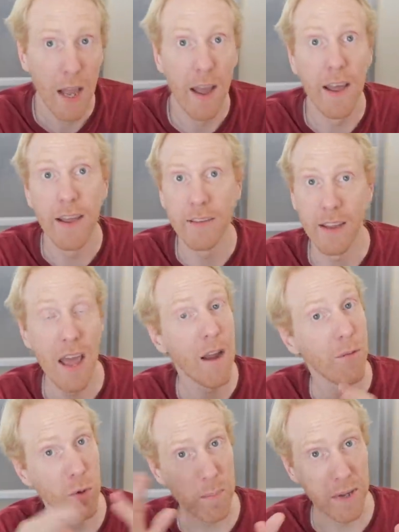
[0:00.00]
And
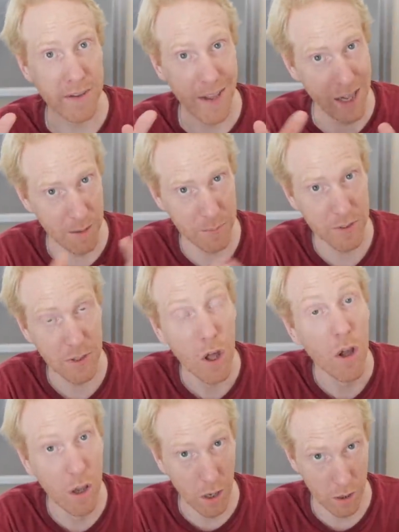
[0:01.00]
every bit helps
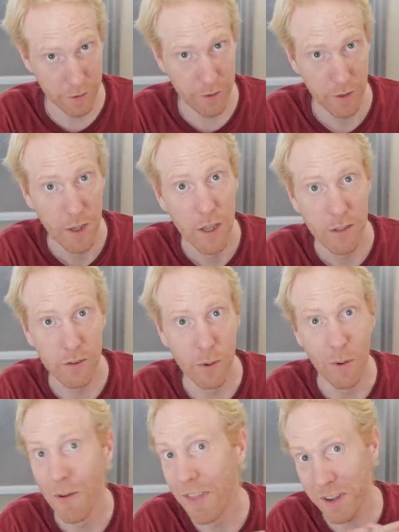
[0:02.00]
a lot.
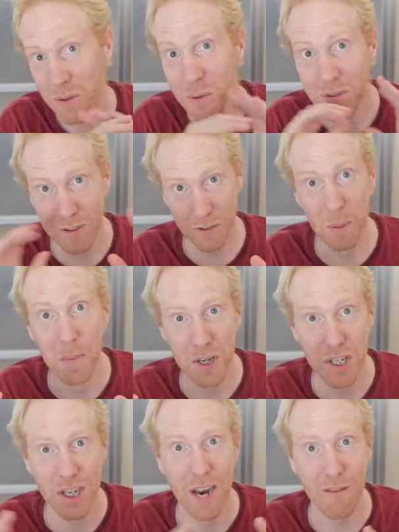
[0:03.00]
So thank you so
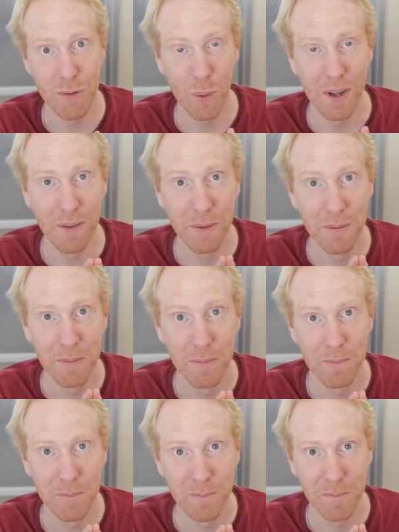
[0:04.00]
much, everyone.
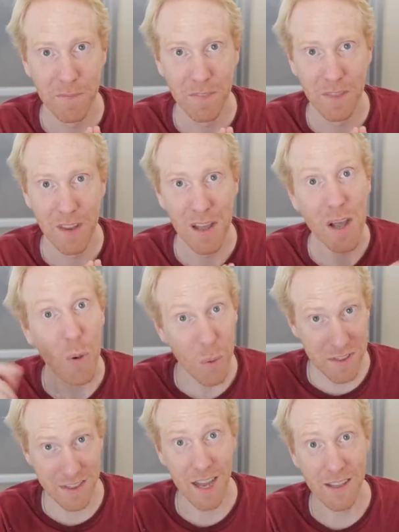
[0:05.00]

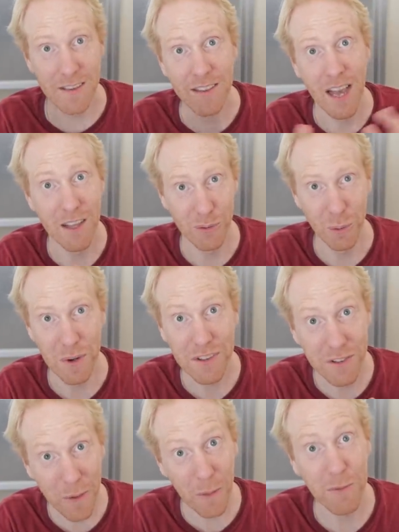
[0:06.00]
With that, as
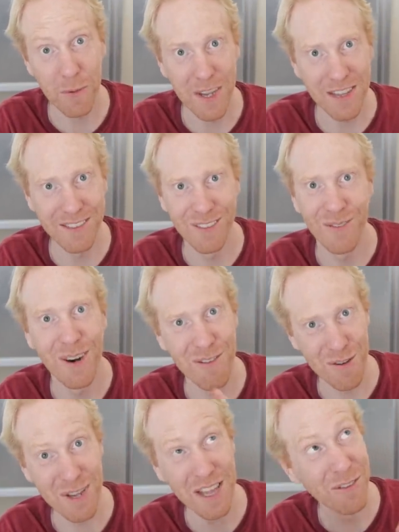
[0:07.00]
always, don't forget
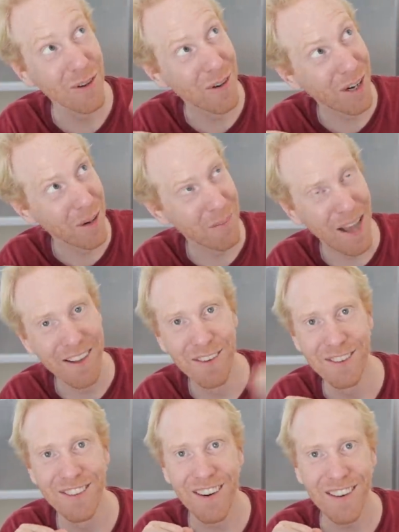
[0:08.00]
whenever you can to look up at
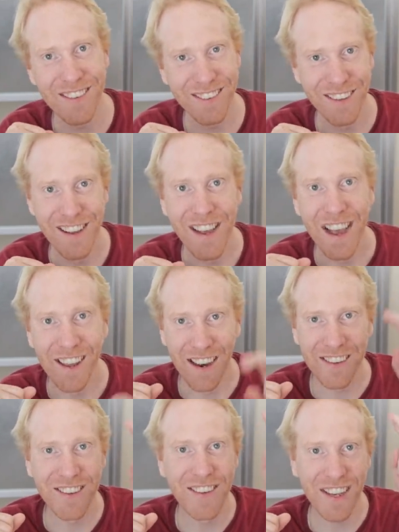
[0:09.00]
the stars, and
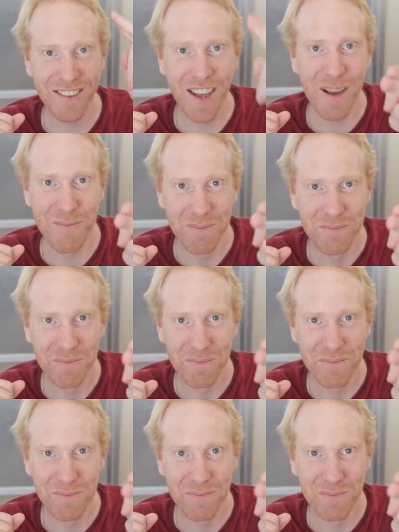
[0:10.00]
I'll see you next time.